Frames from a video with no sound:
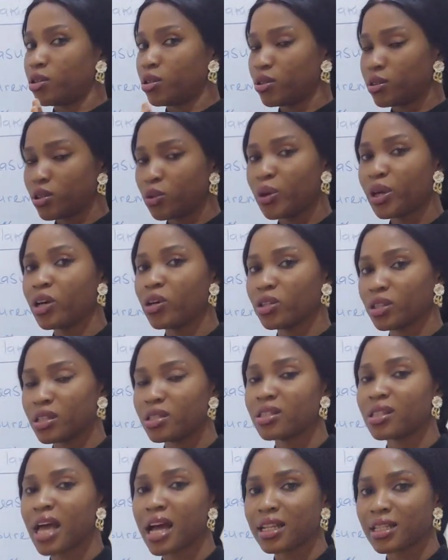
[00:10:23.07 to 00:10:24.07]
Do we
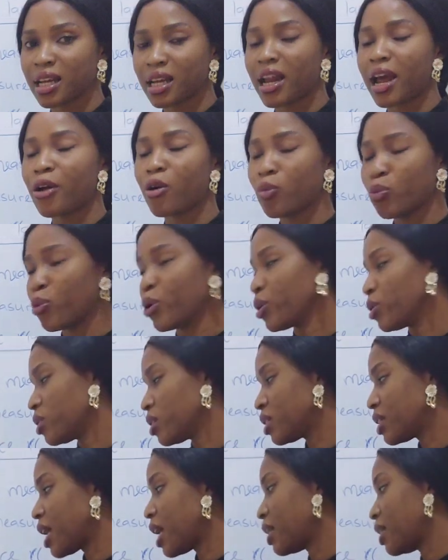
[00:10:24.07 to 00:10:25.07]
understand that? I hope we
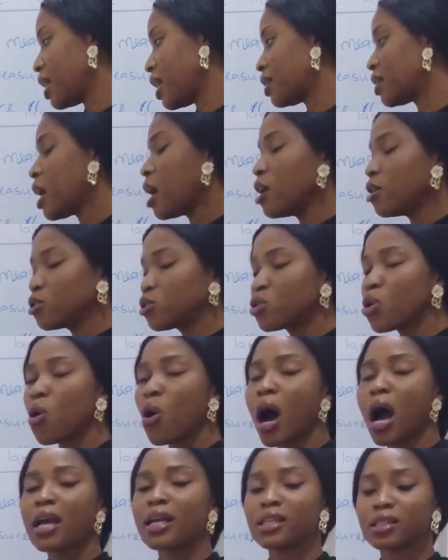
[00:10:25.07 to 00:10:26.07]
understand that.
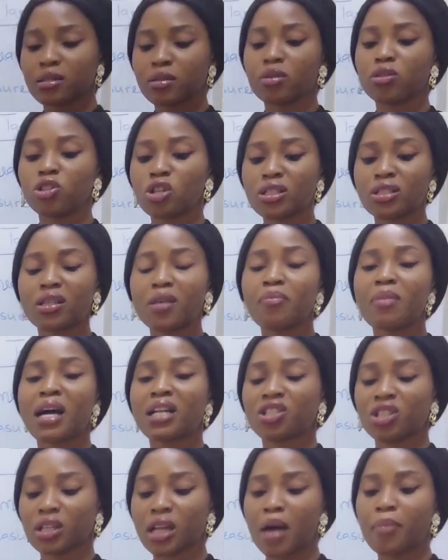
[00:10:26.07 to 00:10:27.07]
So it's just
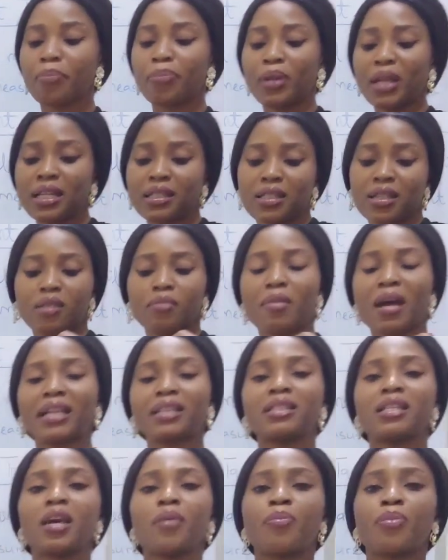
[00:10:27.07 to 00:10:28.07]
imagine I'm placing my
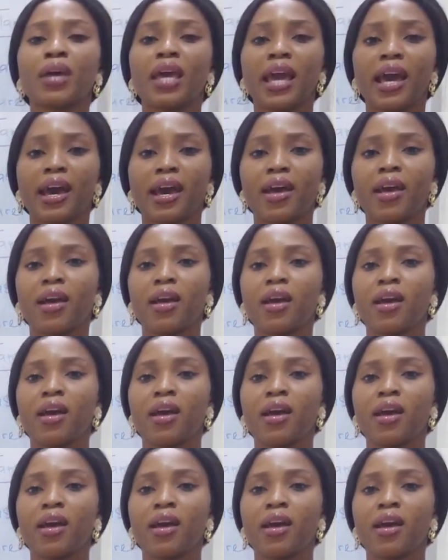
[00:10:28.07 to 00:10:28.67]
tape here.